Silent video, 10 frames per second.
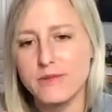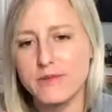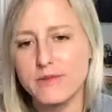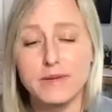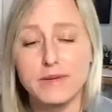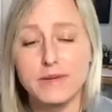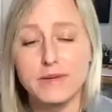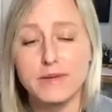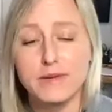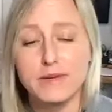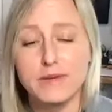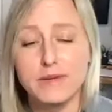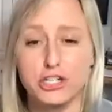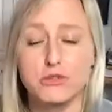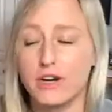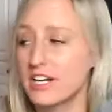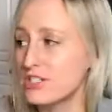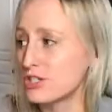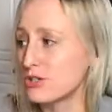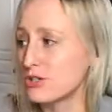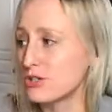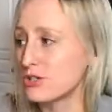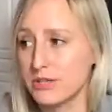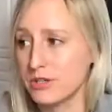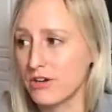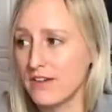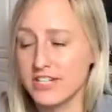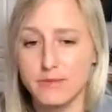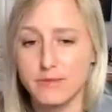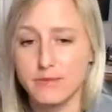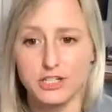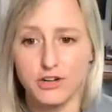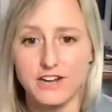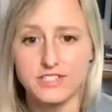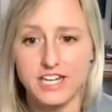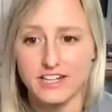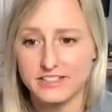topics and ideas that you're going to run into when you're working with graph databases and graph tech.